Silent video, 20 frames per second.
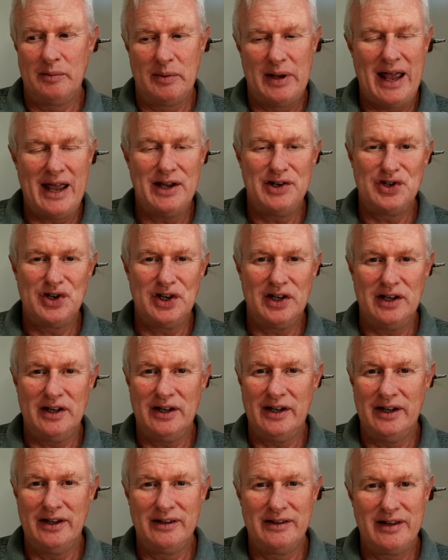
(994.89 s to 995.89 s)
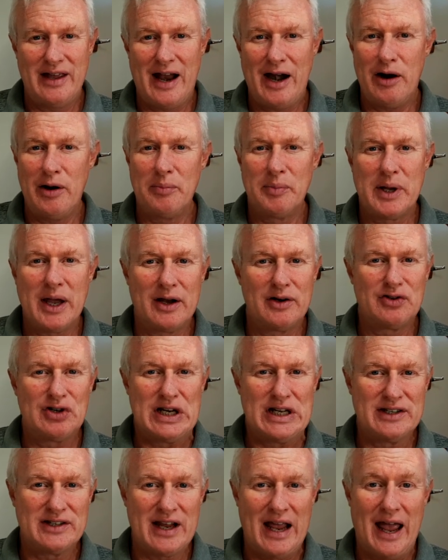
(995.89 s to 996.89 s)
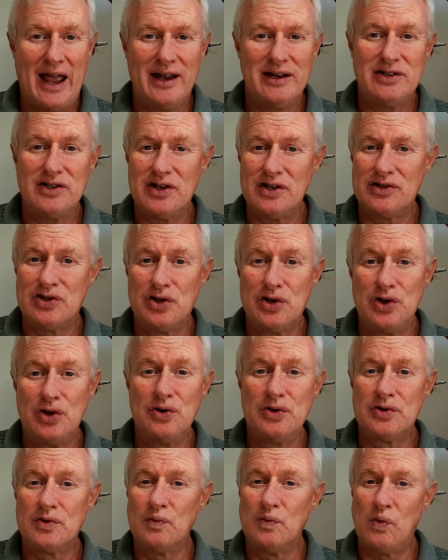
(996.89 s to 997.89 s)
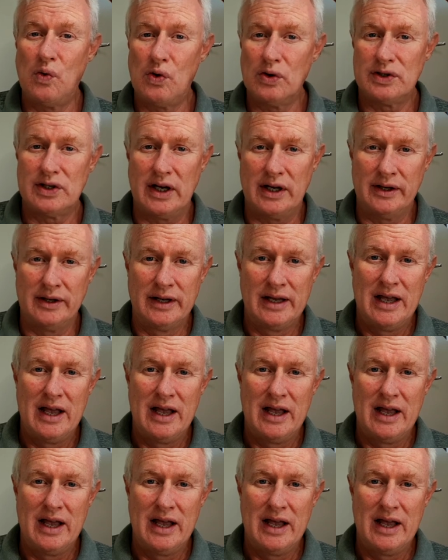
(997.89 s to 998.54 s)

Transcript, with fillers: Asia and the Arab countries and just use water.